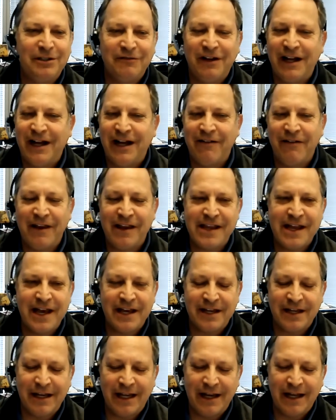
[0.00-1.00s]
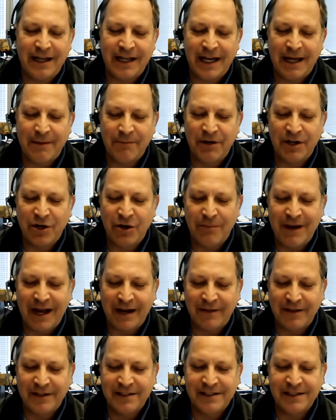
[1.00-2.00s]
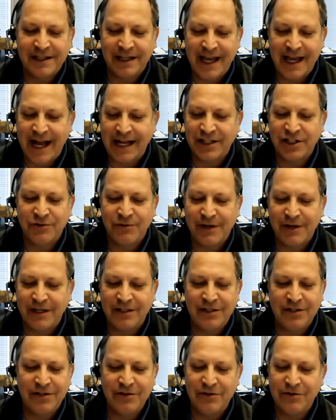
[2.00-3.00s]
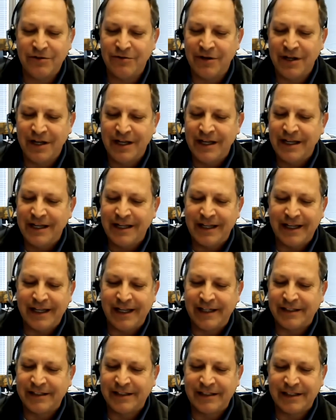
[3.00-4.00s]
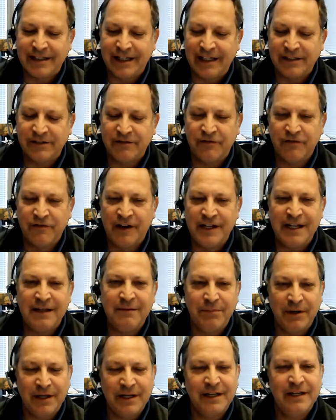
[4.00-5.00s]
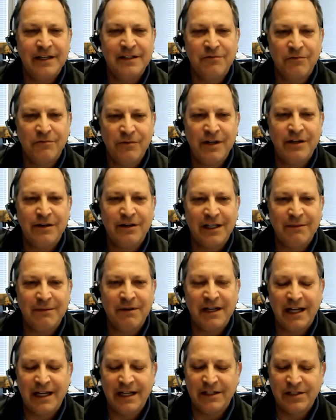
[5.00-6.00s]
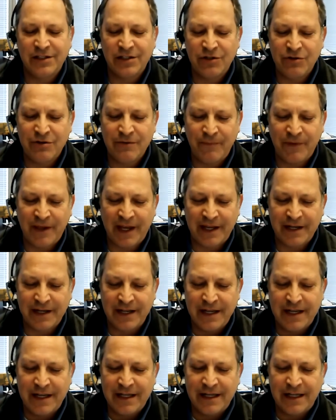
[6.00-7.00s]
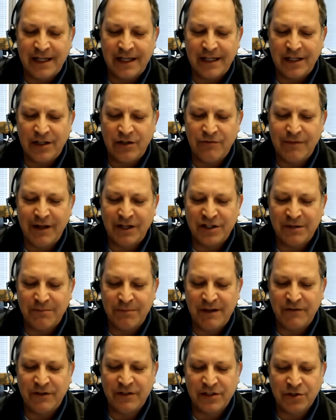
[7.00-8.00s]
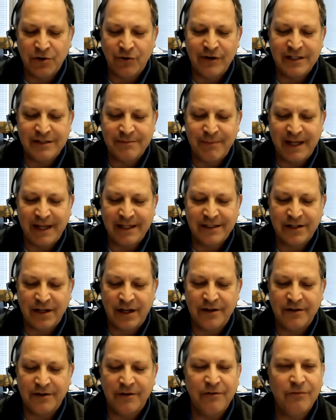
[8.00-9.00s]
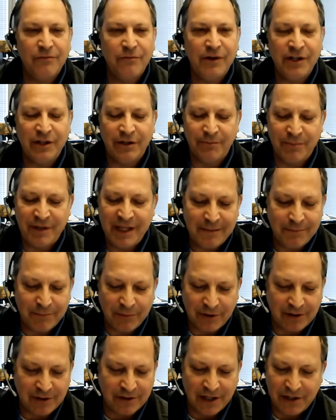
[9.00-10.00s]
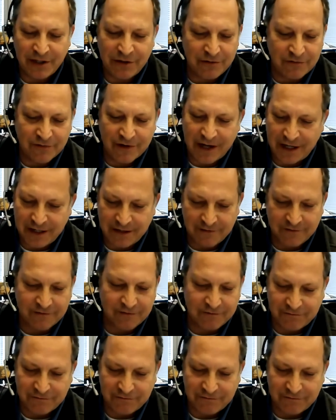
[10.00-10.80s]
of how they get it. And again, I'm going to go back. This is a catch-22. It's funny, but it is real. I mean, I assume that you mentioned the story is based on real people that you've kind of